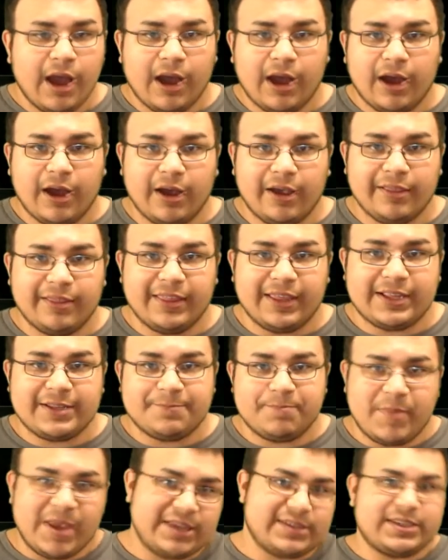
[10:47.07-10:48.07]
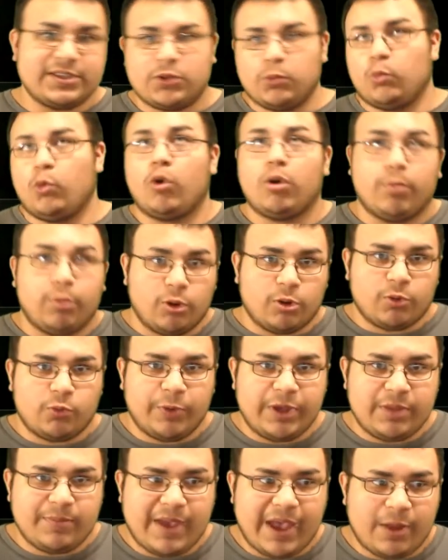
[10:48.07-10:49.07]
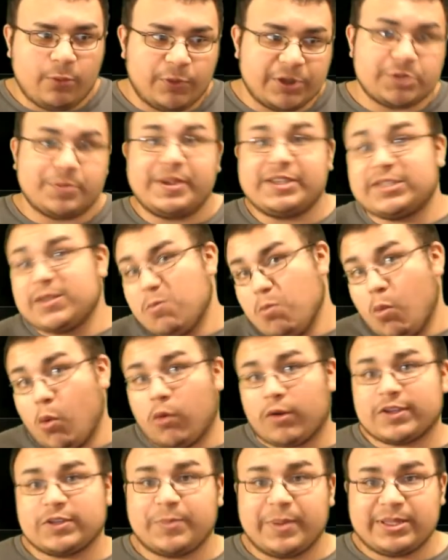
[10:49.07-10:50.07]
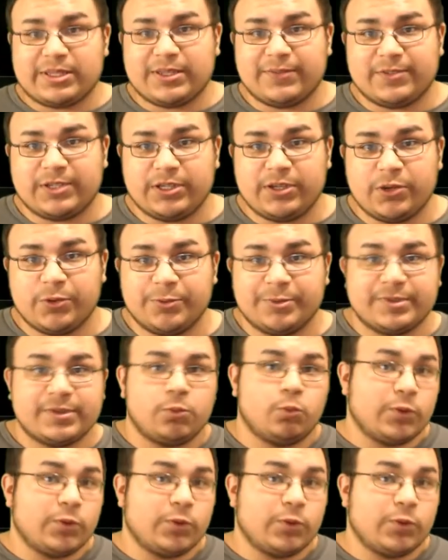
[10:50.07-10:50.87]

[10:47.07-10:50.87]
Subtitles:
that makes it the Warbird Wingman, which makes it more expensive to use.